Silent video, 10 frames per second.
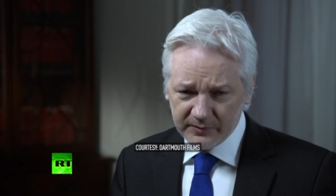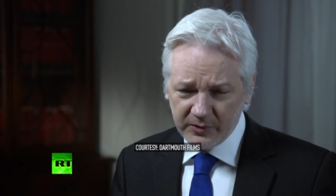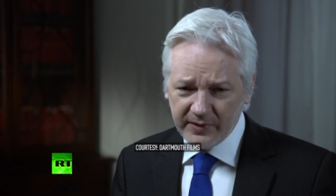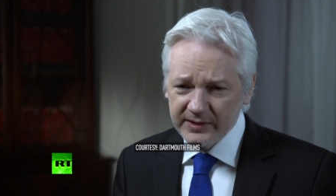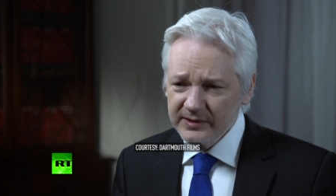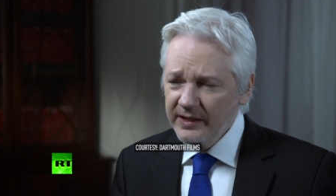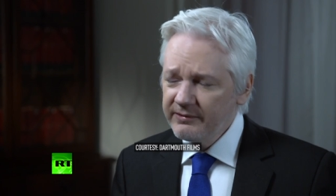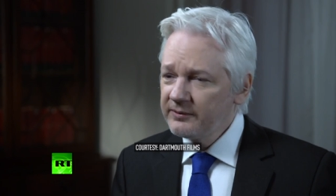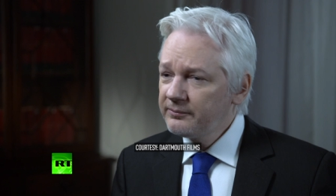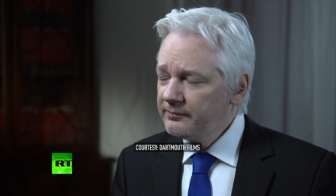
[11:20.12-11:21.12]

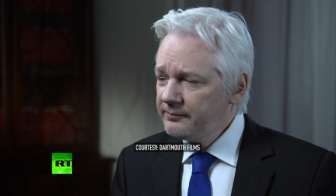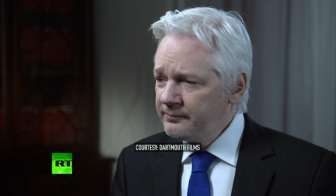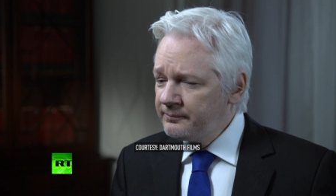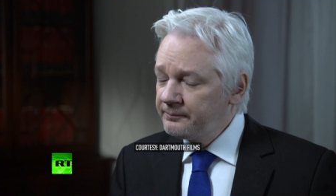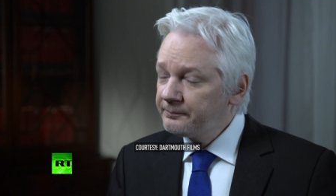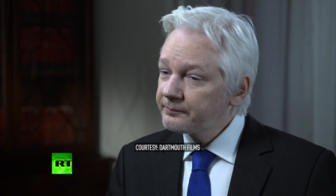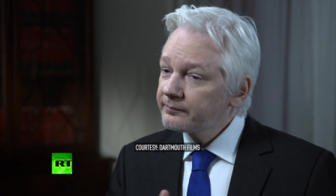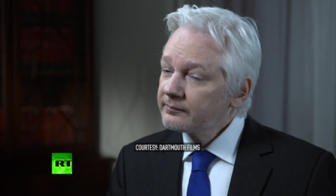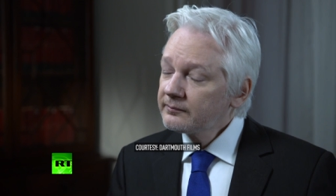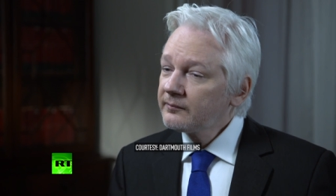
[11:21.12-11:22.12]
2011,
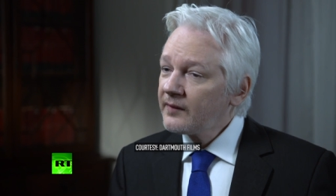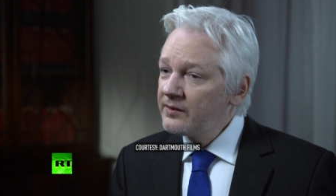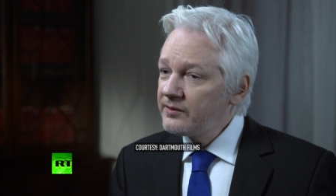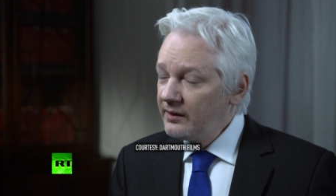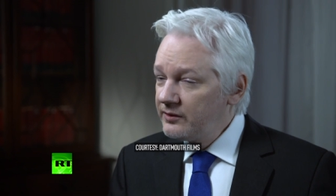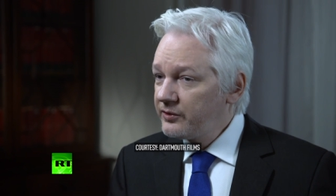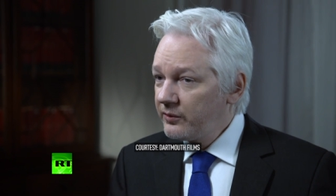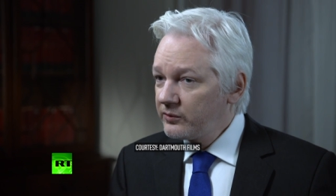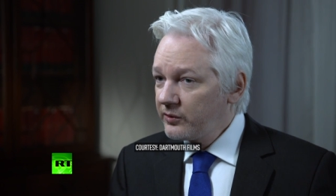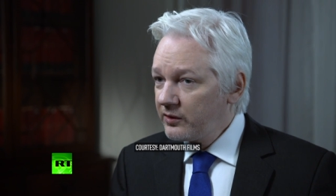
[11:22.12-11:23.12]
there's an
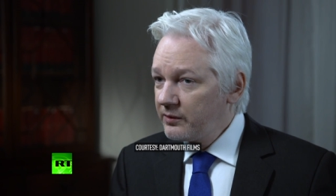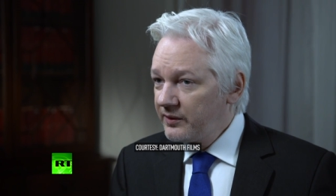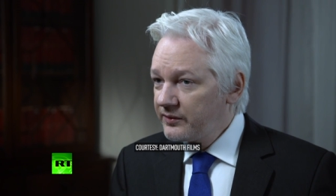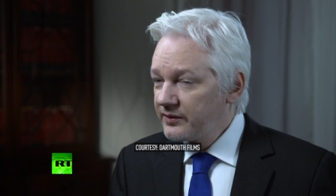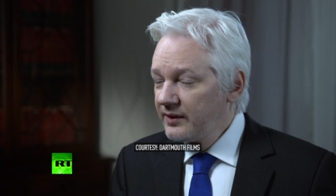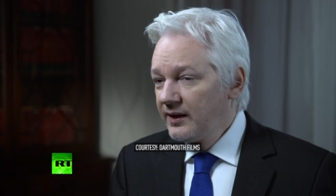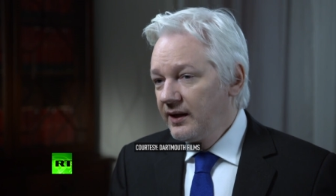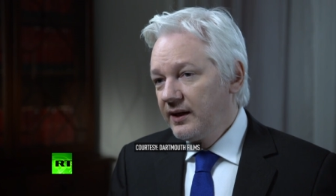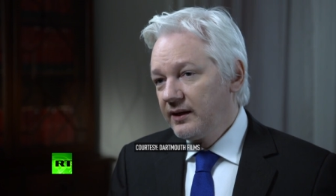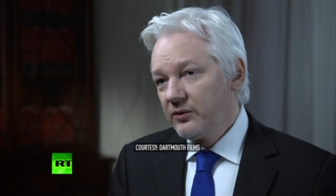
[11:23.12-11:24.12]
internal document
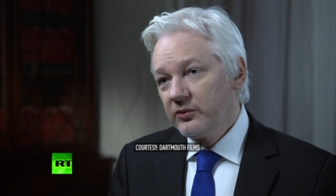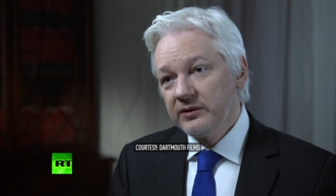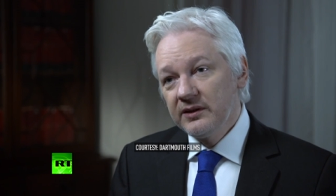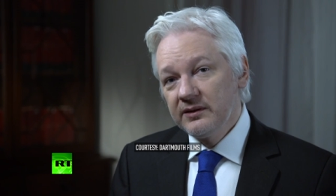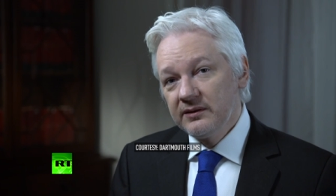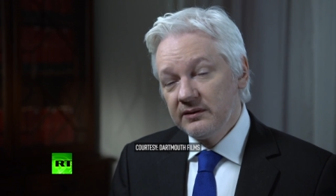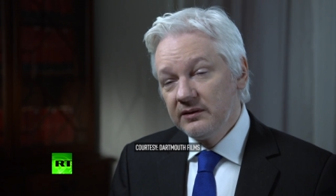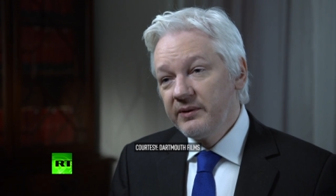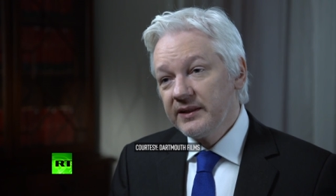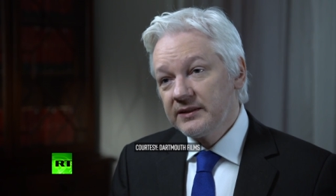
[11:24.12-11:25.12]
called the
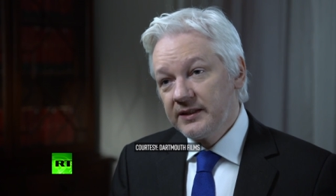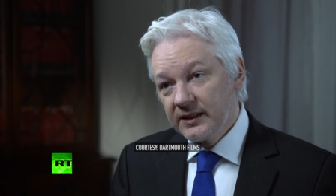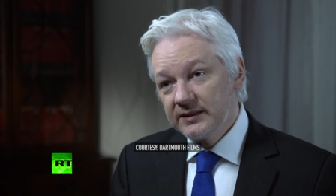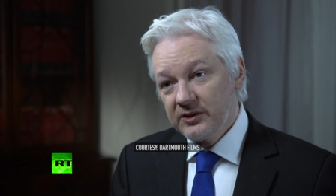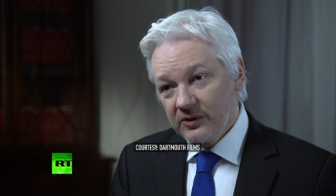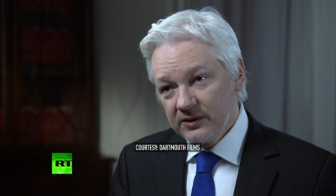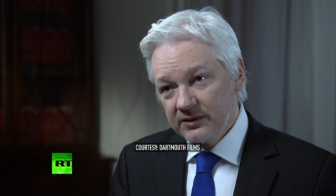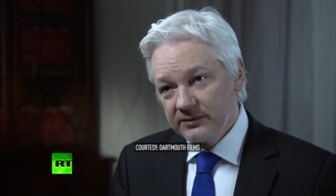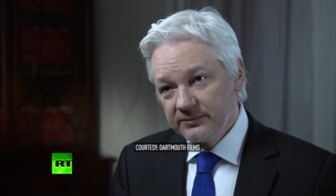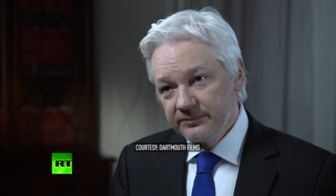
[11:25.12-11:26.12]
Libya
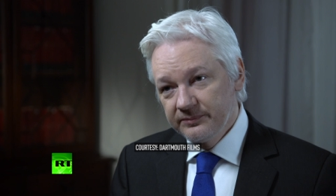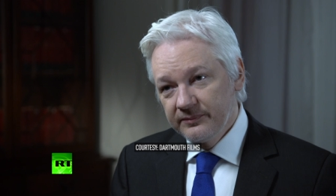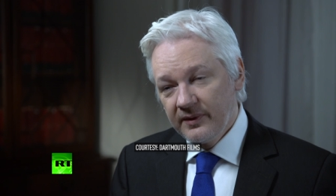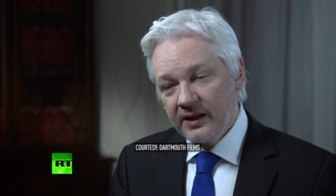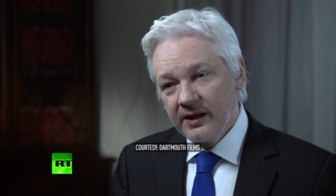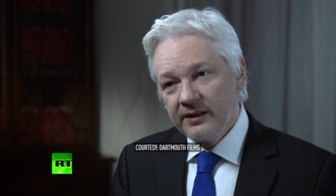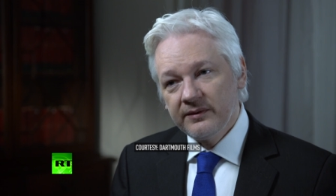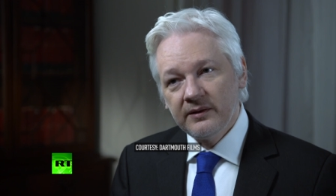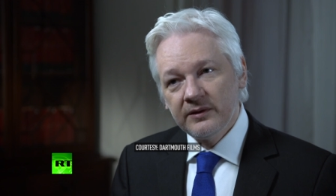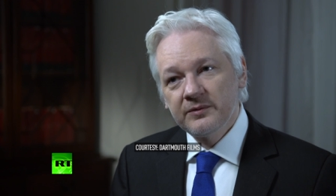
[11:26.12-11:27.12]
TikTok
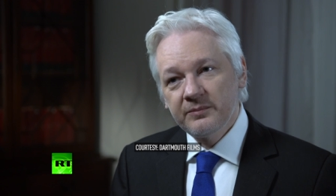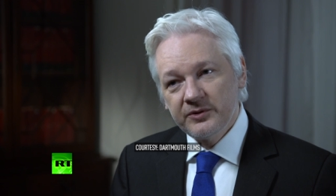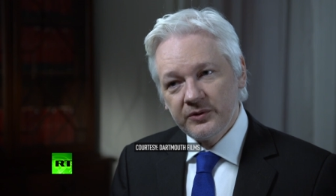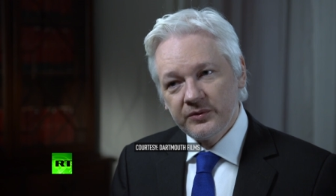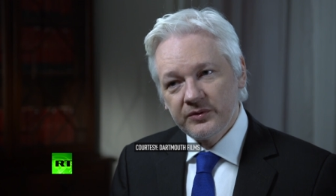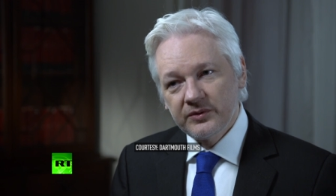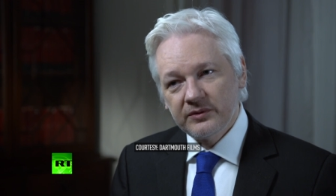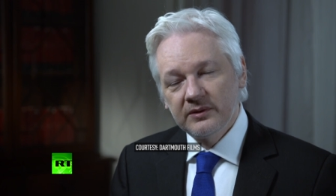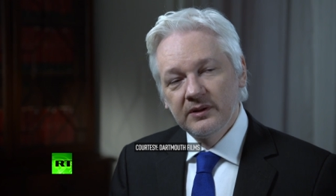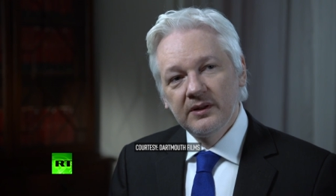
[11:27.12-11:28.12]
that is produced
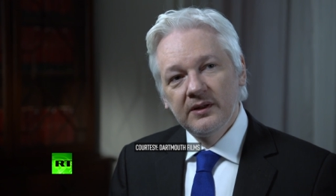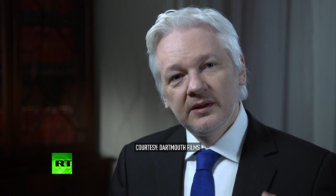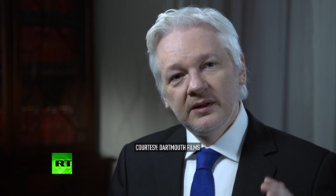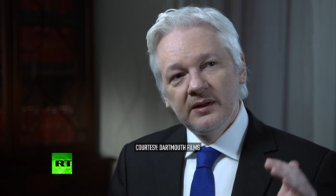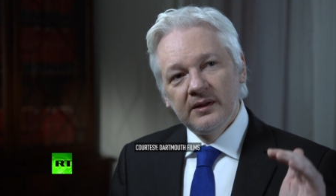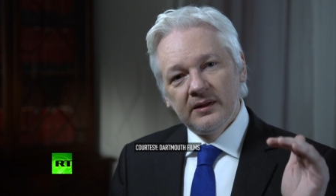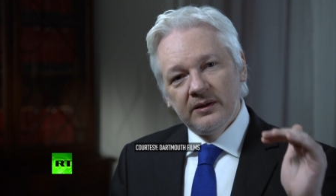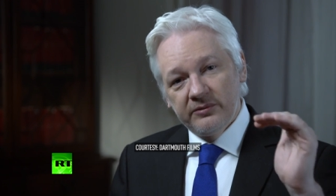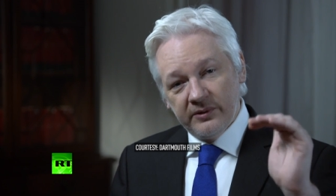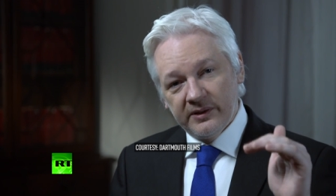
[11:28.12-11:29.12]

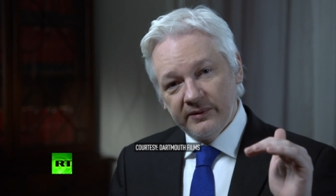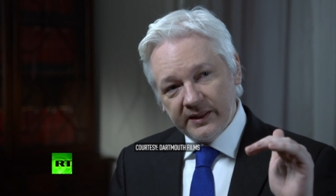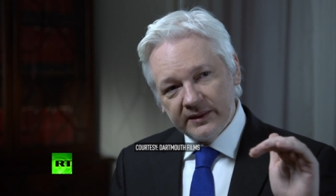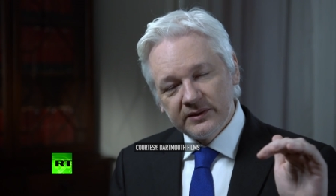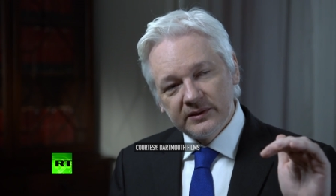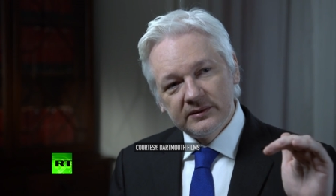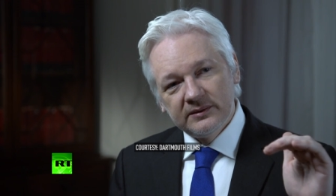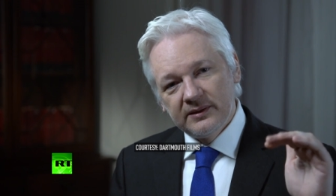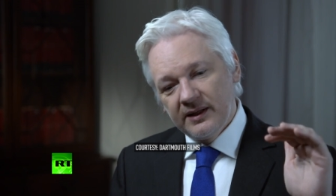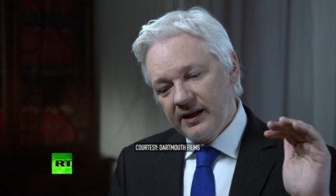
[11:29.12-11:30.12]
for Hillary Clinton,
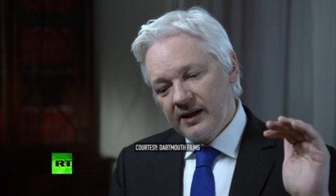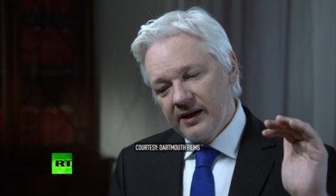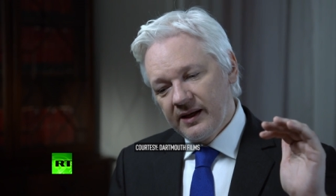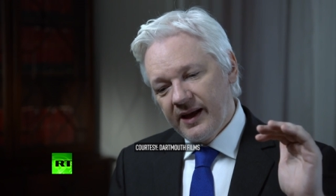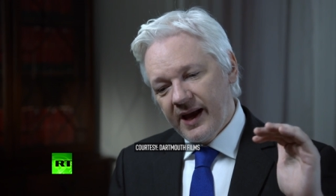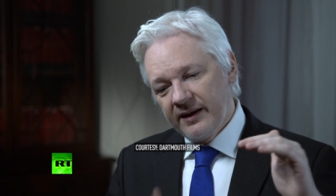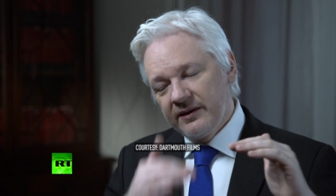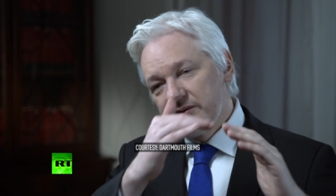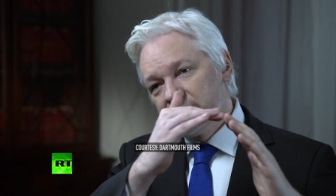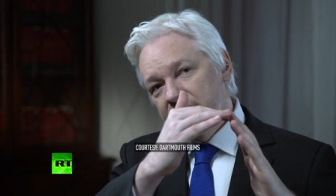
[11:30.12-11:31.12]
and
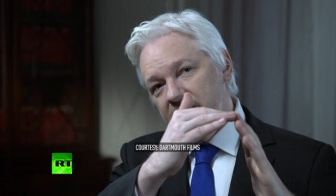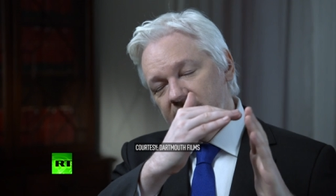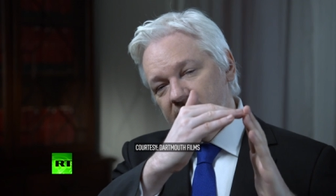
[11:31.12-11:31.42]
it's